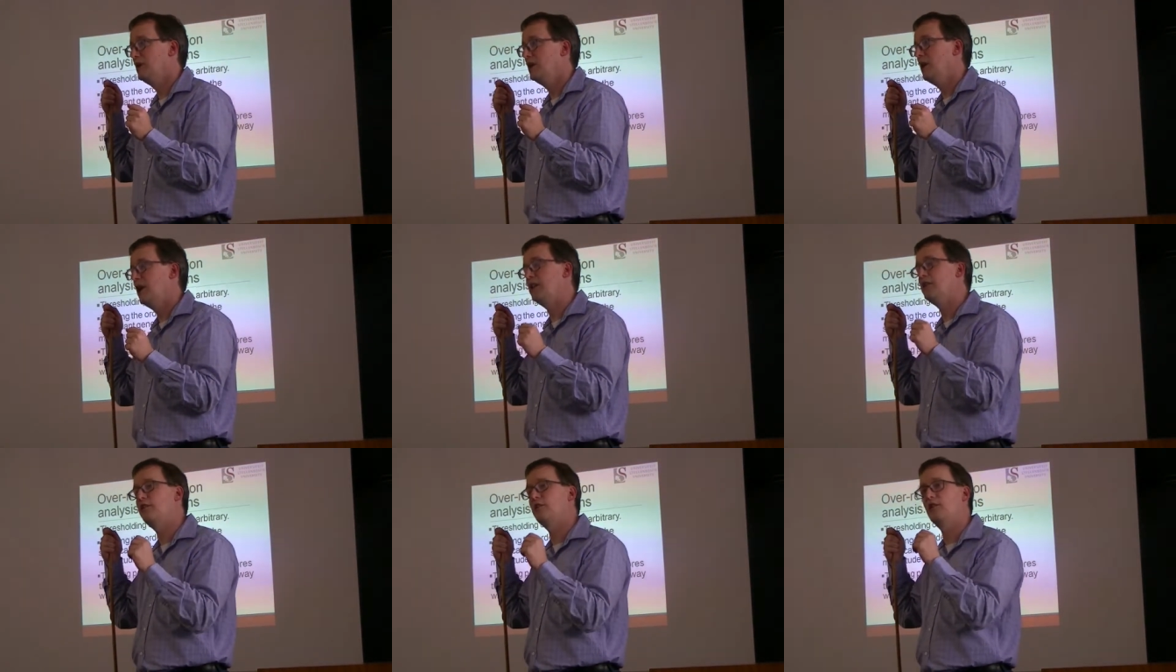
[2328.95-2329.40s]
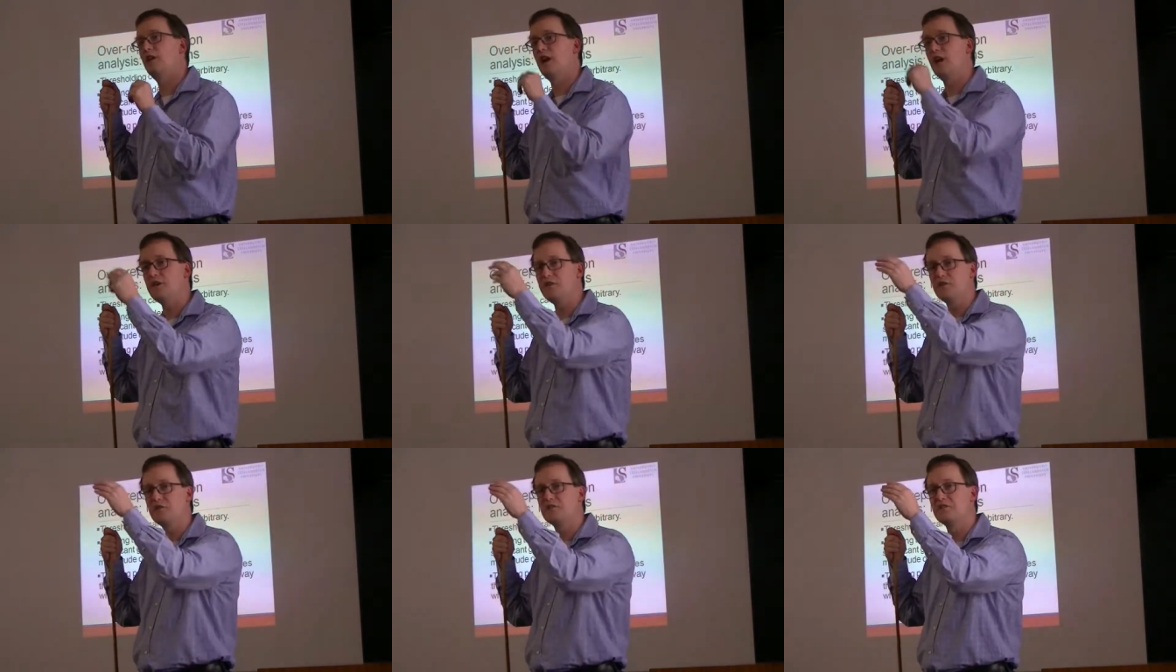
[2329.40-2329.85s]
And there are
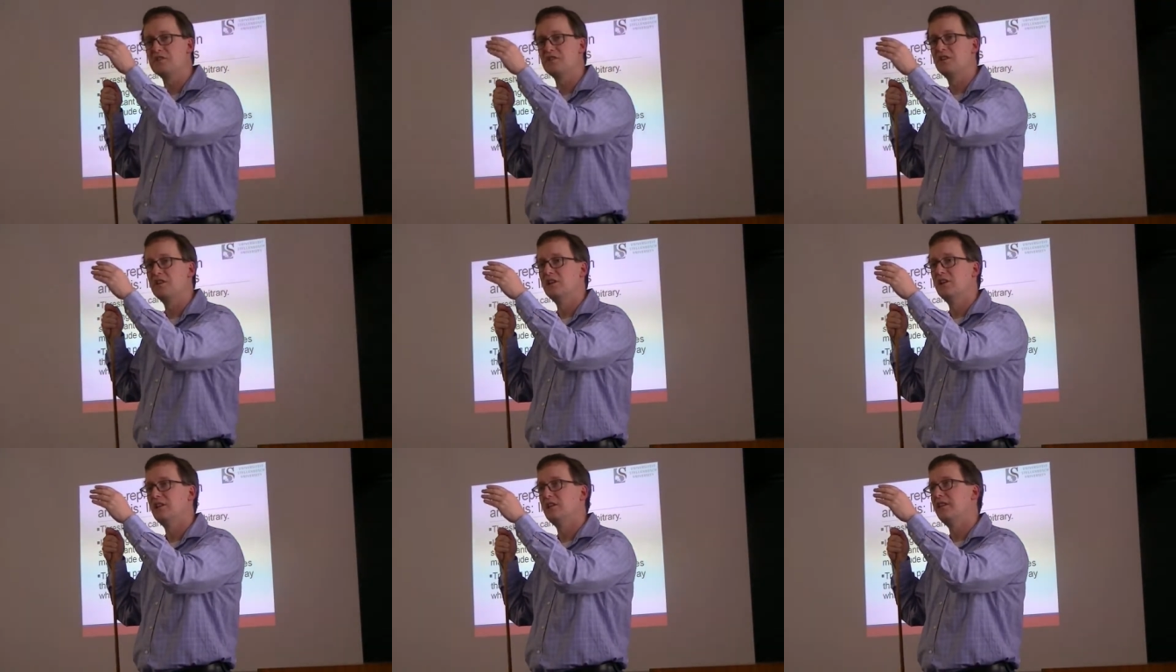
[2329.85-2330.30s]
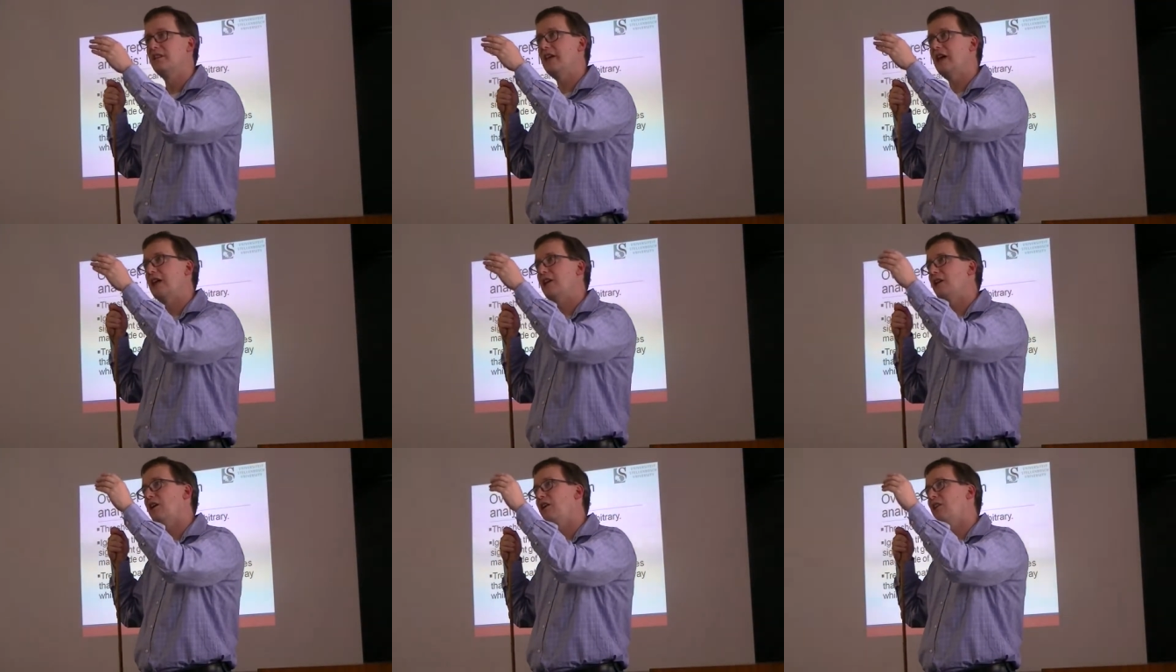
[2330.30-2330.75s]
others
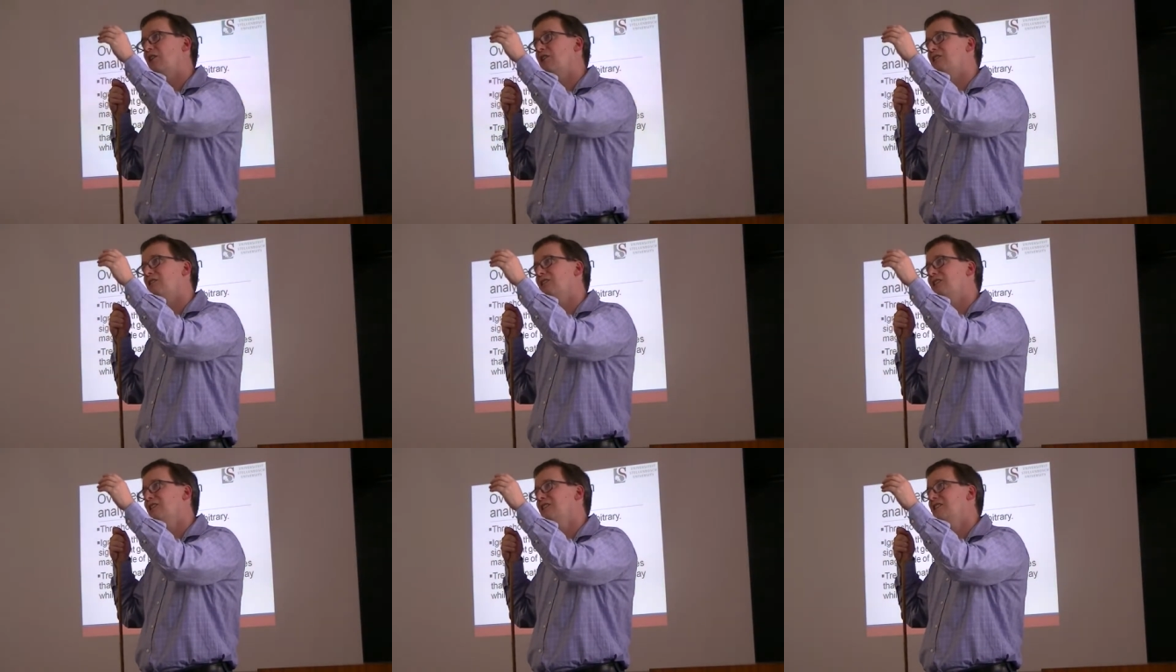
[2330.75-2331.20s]
that are